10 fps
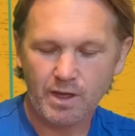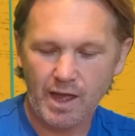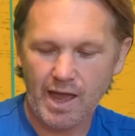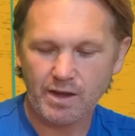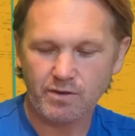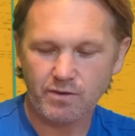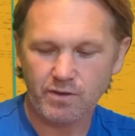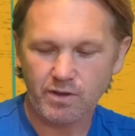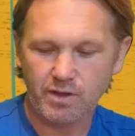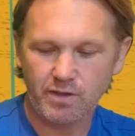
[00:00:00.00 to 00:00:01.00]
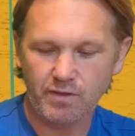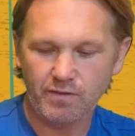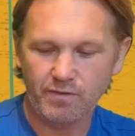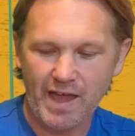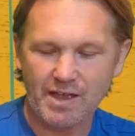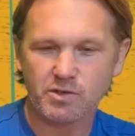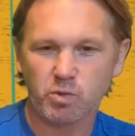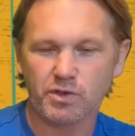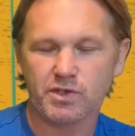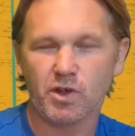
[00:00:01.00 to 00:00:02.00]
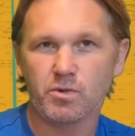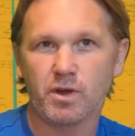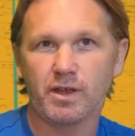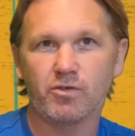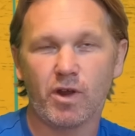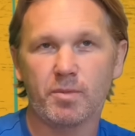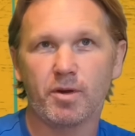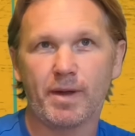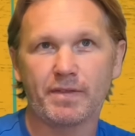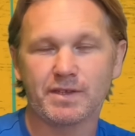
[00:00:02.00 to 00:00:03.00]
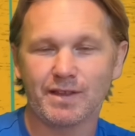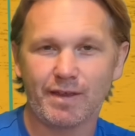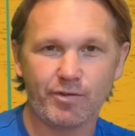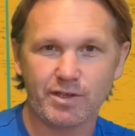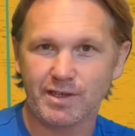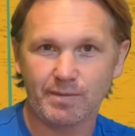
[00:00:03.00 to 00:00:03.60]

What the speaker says: And that's what's so incredible about this South Africa team.